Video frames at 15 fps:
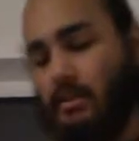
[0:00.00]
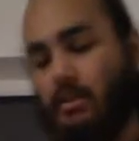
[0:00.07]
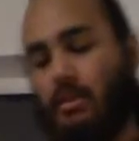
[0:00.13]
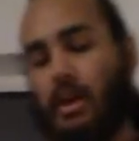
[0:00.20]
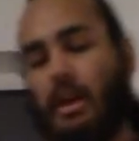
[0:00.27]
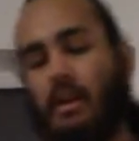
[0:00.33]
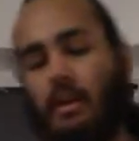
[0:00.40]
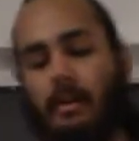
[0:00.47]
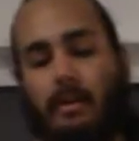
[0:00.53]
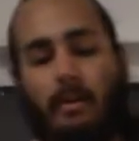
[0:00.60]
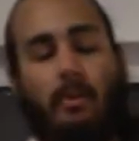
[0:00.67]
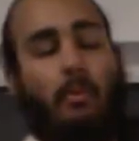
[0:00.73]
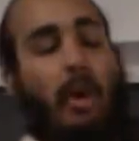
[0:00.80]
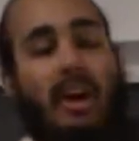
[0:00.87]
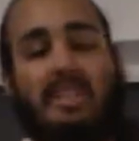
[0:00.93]
Okay,
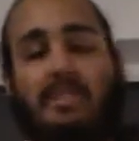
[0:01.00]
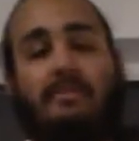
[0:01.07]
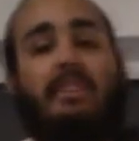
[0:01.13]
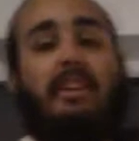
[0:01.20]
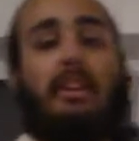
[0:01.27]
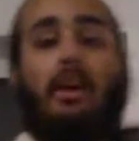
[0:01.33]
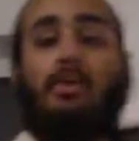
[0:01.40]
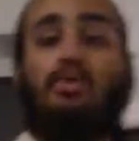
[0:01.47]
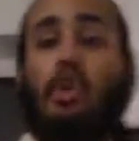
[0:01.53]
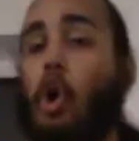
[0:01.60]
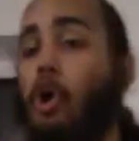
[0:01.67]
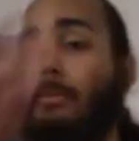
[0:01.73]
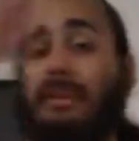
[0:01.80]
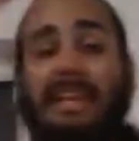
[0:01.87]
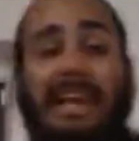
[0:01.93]
watch the videos.
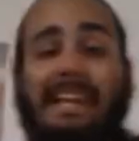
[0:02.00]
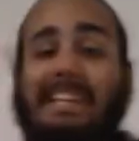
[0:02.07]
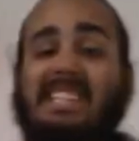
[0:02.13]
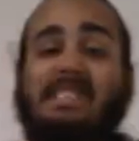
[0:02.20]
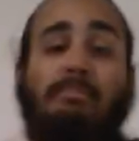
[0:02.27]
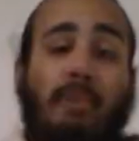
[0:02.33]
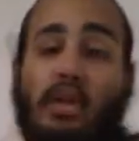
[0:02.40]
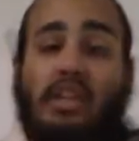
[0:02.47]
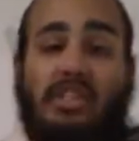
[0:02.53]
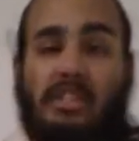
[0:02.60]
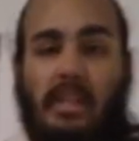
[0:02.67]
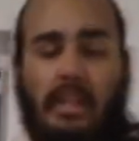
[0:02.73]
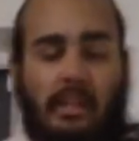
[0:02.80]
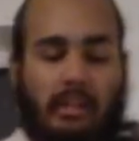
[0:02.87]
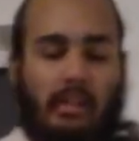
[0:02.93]
Carbon dating is
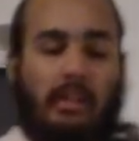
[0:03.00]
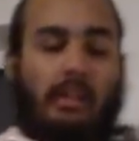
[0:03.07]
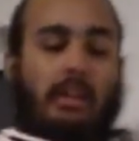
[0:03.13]
bullshit,